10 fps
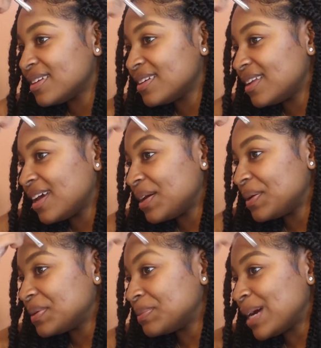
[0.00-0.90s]

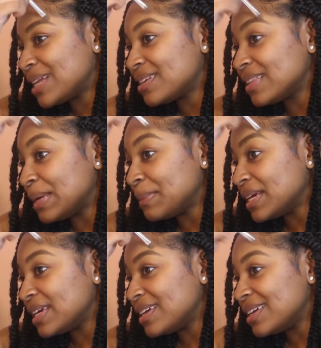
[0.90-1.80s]
Now, my dilemma
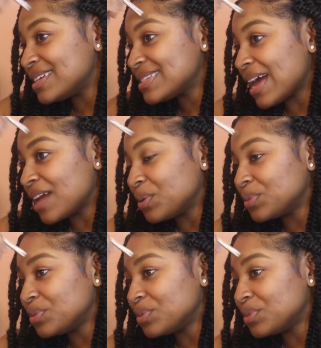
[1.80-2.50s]
is, I don't